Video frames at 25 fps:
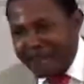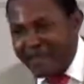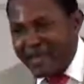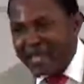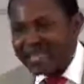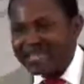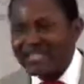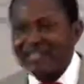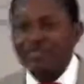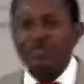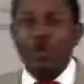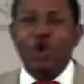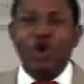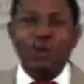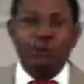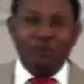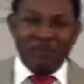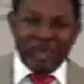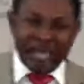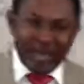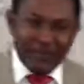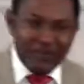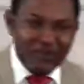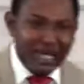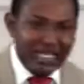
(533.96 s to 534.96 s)
a message or
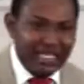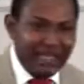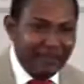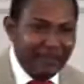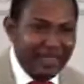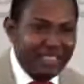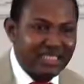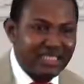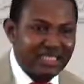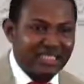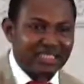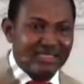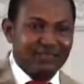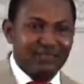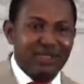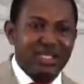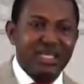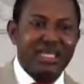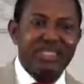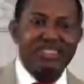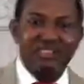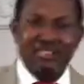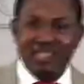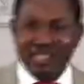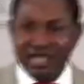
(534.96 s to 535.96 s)
pray over the message he's
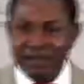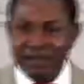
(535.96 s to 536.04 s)
bringing to